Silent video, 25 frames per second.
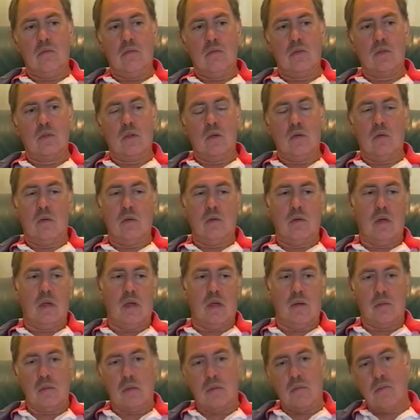So we were
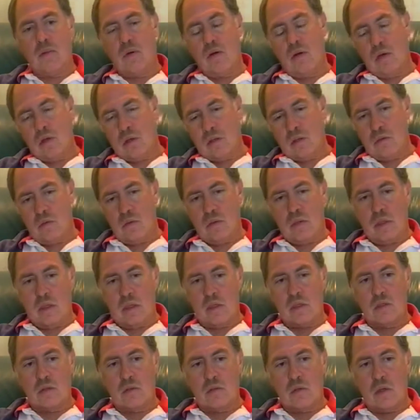able to partner with
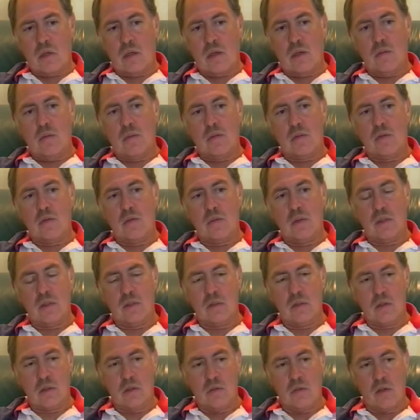XScribe to
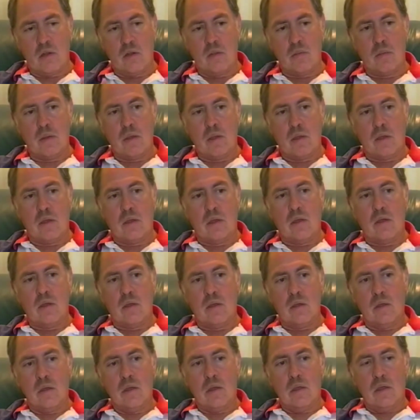begin to develop
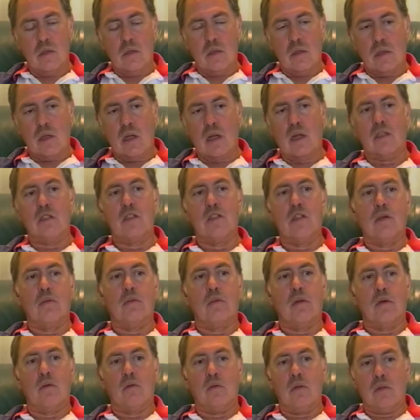a
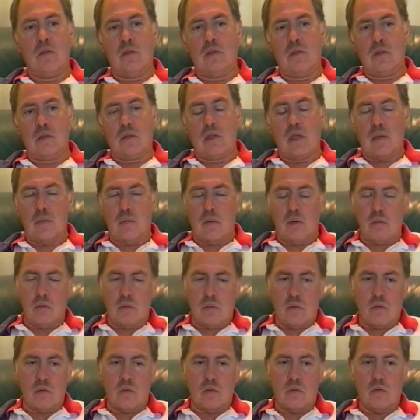concept that we came
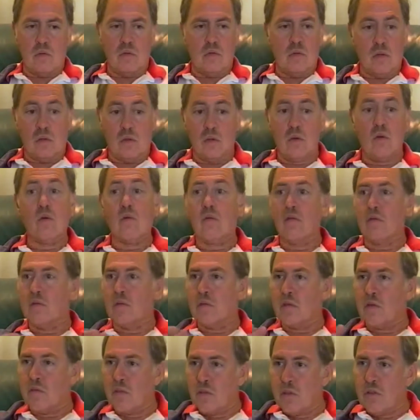up with called the
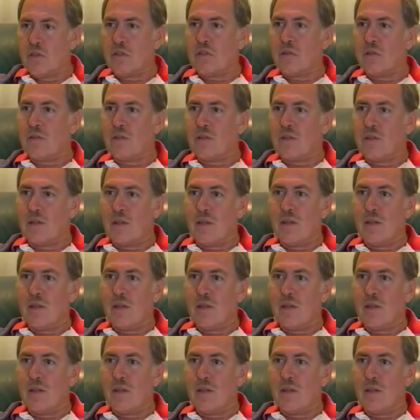Courtroom of the Future.